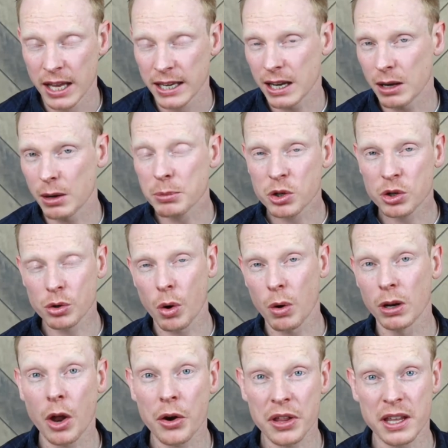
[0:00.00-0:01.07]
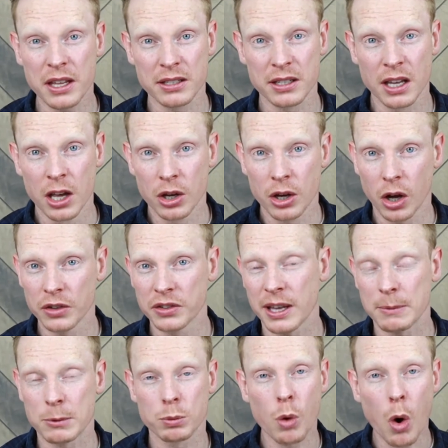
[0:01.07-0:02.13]
Now, I'm sure a lot of these
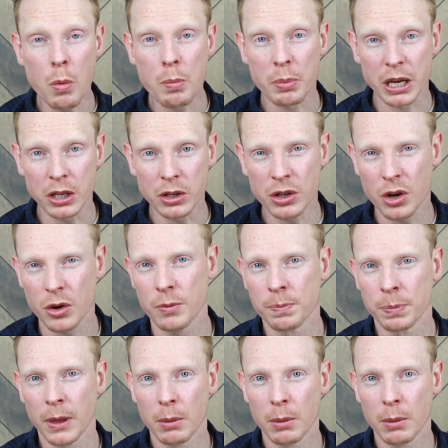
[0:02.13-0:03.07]
concepts won't be new,